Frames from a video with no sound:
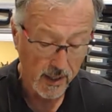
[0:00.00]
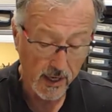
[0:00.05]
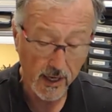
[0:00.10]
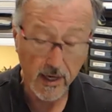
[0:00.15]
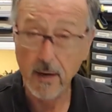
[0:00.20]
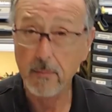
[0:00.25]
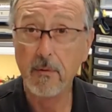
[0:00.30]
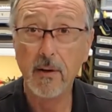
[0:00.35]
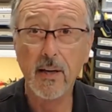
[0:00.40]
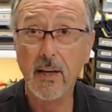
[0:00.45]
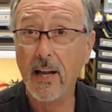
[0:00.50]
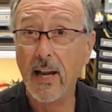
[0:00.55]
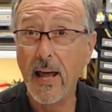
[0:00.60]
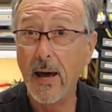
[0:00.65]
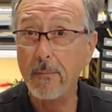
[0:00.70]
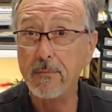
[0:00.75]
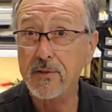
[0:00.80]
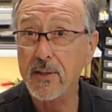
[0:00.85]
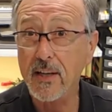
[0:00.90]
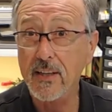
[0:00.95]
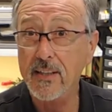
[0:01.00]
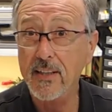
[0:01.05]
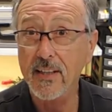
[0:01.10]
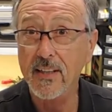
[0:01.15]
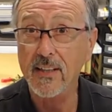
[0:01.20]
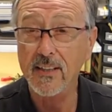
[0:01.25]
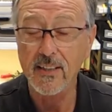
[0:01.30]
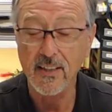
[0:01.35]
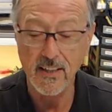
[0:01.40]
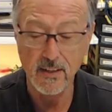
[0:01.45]
and how many laps I
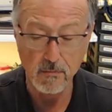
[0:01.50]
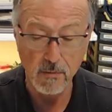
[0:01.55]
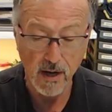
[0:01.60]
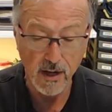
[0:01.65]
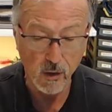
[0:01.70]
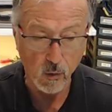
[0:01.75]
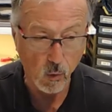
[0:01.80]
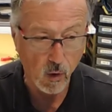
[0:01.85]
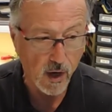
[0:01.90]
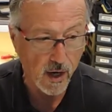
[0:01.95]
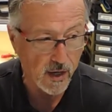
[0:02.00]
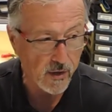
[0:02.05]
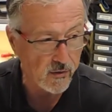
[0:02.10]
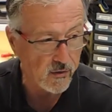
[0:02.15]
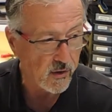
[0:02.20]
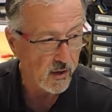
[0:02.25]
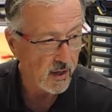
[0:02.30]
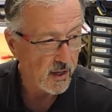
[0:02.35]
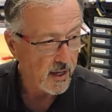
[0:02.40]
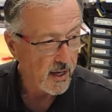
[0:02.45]
did in my quads